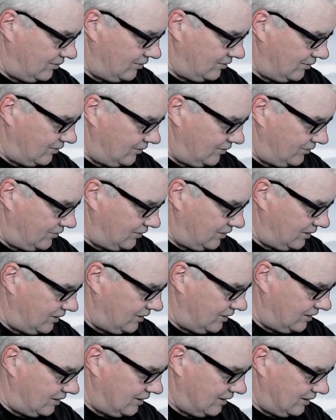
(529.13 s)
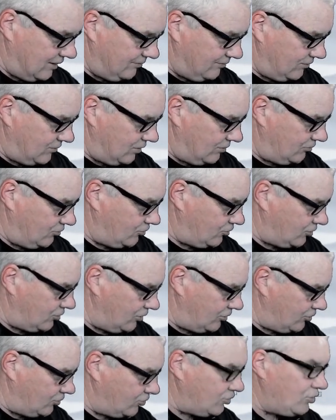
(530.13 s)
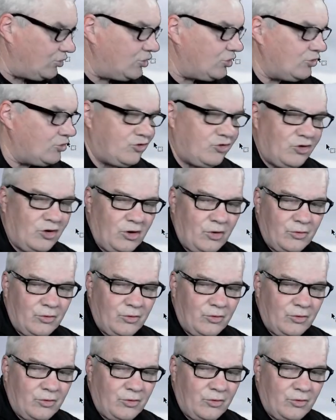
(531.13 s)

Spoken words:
I'm just going to do Control